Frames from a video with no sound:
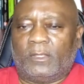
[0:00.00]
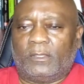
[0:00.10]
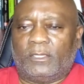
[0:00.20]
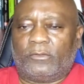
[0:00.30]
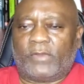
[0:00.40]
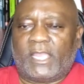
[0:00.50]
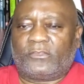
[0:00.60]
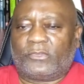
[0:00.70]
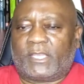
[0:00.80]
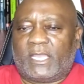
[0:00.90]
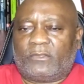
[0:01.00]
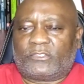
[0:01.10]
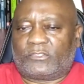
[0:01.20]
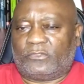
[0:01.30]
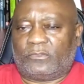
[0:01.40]
The right to
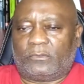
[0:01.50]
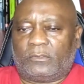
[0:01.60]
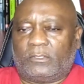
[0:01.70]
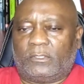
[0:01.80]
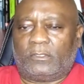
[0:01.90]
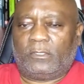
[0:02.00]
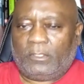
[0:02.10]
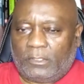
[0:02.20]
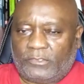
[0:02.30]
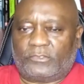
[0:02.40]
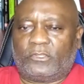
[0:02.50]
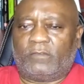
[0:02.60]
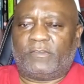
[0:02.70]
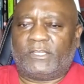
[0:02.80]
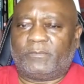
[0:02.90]
counsel is
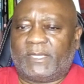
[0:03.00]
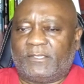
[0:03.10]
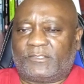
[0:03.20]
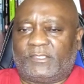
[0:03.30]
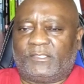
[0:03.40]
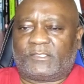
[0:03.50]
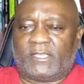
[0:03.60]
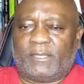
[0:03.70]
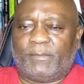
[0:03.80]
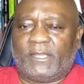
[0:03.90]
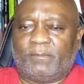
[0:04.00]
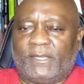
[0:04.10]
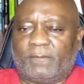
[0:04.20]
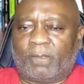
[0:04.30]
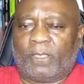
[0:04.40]
governed by the Sixth
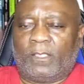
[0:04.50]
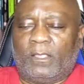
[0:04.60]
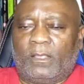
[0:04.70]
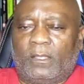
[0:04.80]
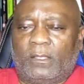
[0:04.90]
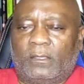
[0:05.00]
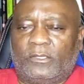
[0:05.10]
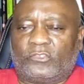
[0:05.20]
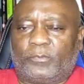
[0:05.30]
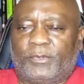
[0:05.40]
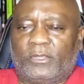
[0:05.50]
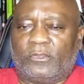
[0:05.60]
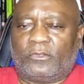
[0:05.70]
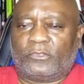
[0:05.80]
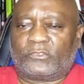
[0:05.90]
Amendment. The Supreme
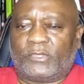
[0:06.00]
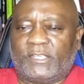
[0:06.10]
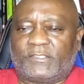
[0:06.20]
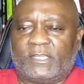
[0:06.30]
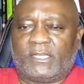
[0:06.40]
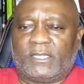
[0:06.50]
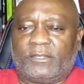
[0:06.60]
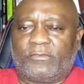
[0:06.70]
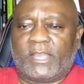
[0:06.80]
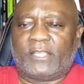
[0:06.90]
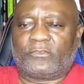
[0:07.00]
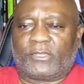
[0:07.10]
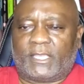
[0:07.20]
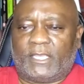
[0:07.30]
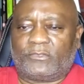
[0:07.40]
Court also extended the right
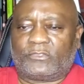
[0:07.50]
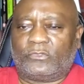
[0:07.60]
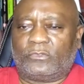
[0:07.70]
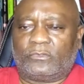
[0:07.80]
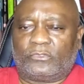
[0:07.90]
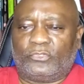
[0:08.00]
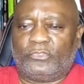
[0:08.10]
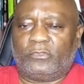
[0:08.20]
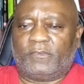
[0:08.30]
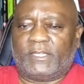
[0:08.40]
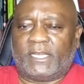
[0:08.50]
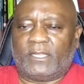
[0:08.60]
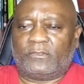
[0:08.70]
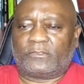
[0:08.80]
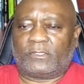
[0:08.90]
to counsel to
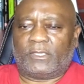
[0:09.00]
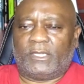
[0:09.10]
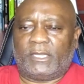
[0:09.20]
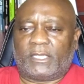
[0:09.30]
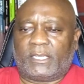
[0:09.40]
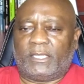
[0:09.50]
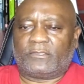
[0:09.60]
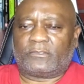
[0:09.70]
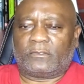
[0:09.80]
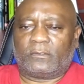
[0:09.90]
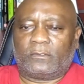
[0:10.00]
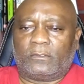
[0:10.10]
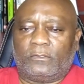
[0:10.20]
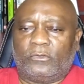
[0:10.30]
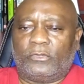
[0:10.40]
juveniles in a case
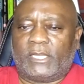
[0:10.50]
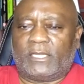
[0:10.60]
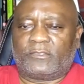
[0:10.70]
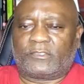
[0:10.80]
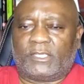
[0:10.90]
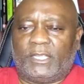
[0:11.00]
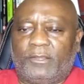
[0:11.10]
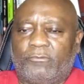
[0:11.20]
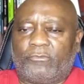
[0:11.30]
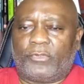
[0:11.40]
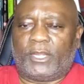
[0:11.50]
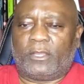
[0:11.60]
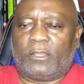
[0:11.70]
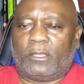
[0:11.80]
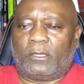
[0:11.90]
known as In
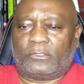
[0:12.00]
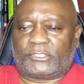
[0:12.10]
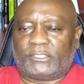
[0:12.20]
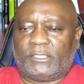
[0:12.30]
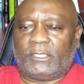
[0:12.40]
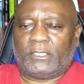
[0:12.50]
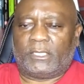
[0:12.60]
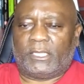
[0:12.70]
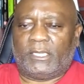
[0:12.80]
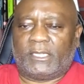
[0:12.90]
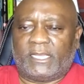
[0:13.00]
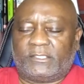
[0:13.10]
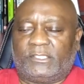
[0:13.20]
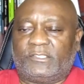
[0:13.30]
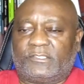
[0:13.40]
re Gort in
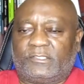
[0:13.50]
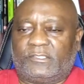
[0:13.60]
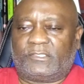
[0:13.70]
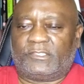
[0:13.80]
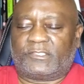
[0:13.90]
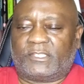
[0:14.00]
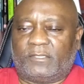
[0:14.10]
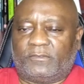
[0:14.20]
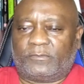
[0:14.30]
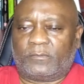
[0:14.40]
1967.